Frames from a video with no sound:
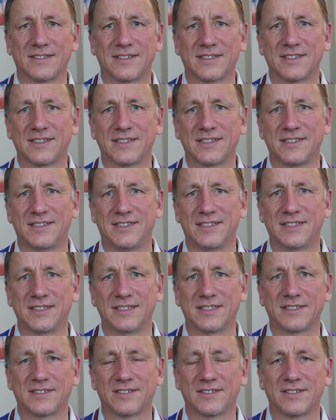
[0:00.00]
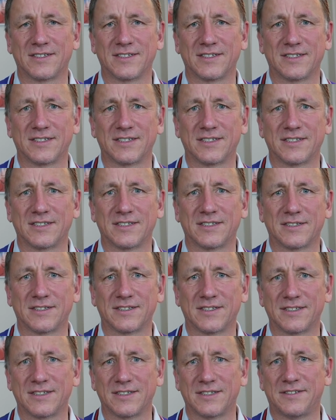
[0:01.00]

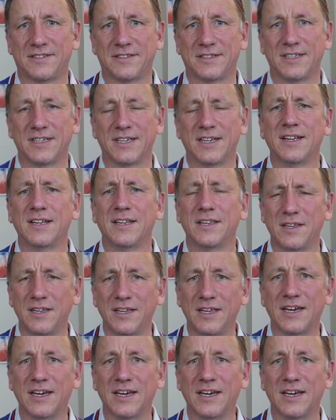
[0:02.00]
[no speech]